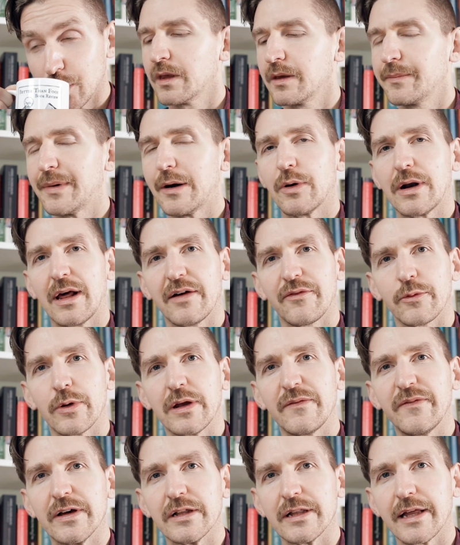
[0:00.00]
You might want to have a
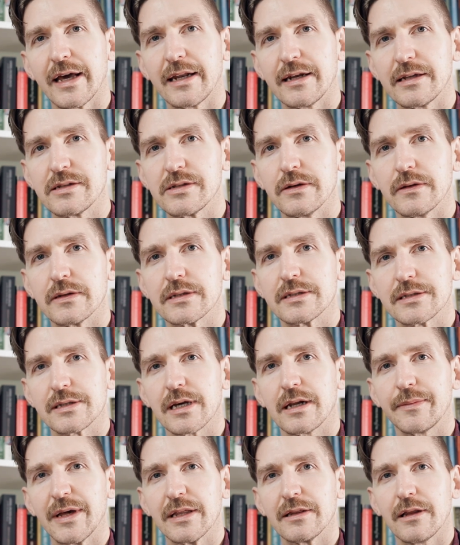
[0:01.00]
refill handy, too. This is
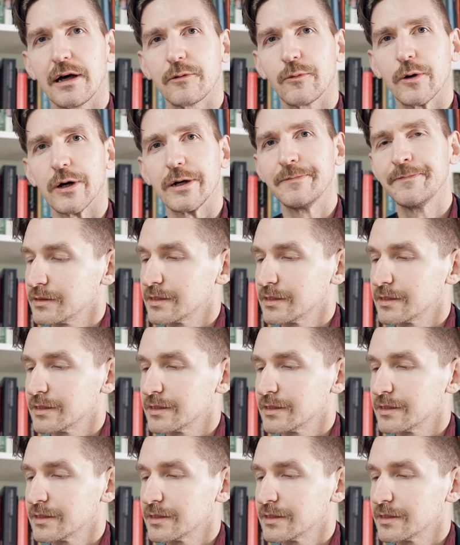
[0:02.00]
going to be a long one.